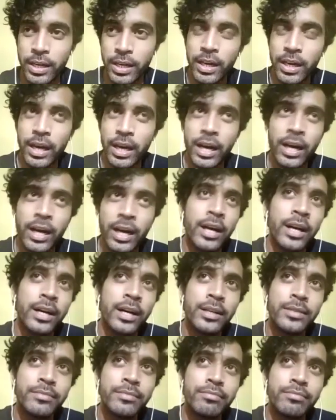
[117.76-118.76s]

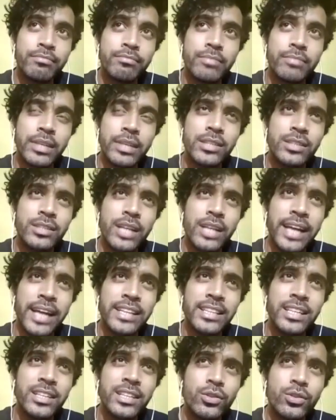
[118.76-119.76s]
Uh, it's, I
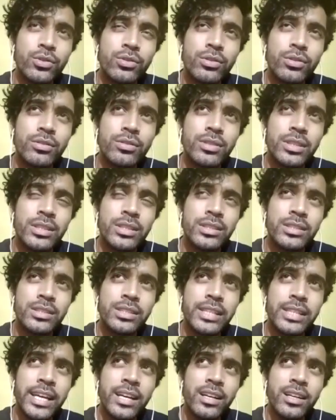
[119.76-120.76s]
think, it's
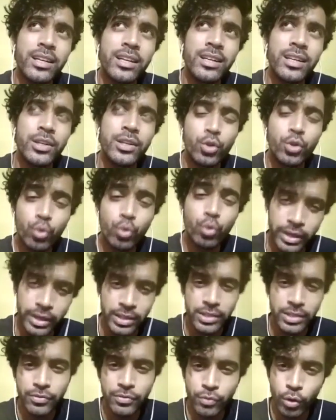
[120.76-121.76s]
take uh, two
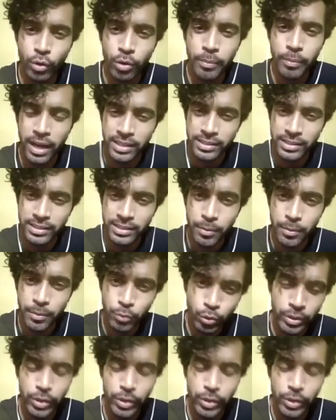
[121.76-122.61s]
days from Assam to New